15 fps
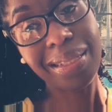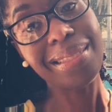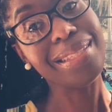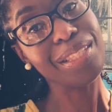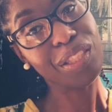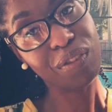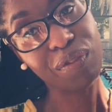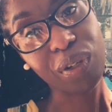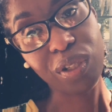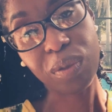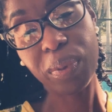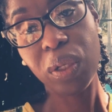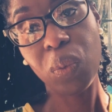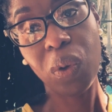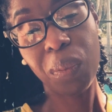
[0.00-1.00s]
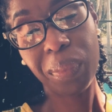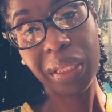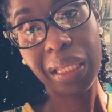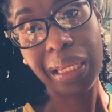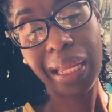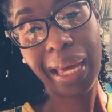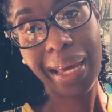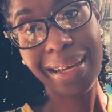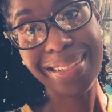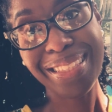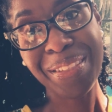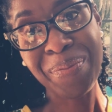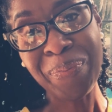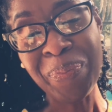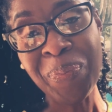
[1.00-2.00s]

This is the first, but it won't be the last.